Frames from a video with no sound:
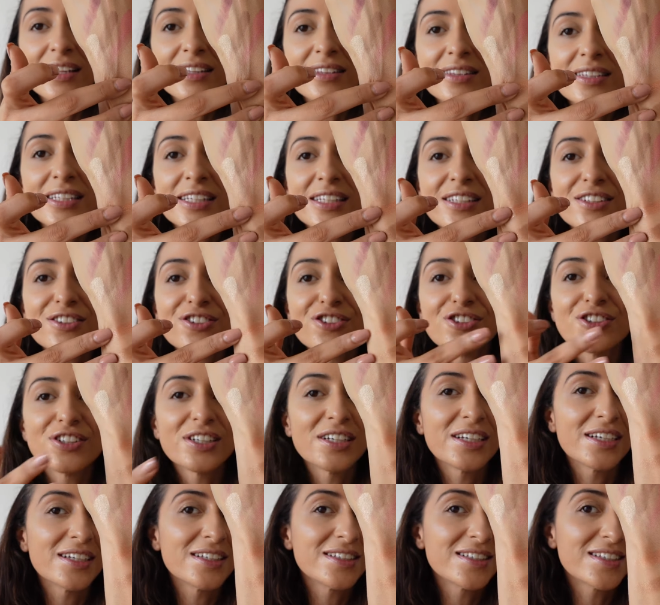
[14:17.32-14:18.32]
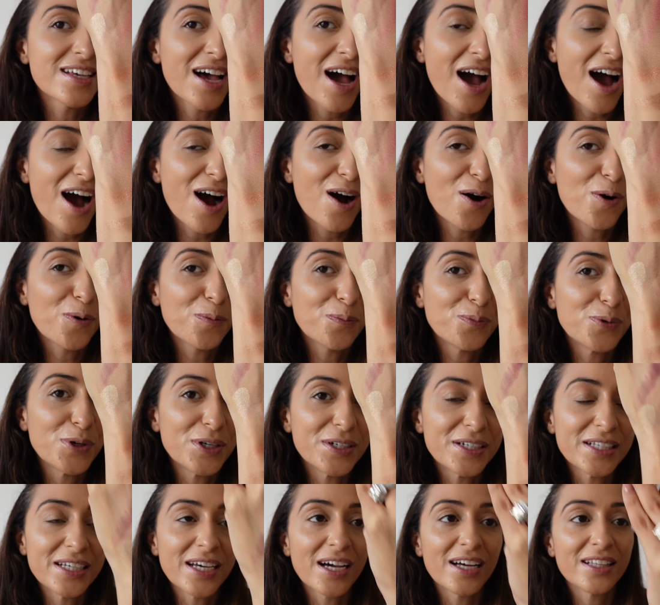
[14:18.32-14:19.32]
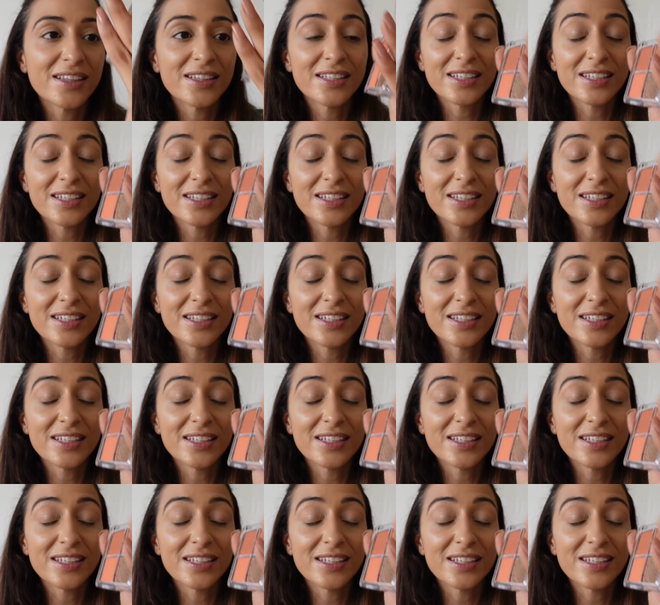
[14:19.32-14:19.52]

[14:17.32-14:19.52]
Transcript: these shades. How pretty are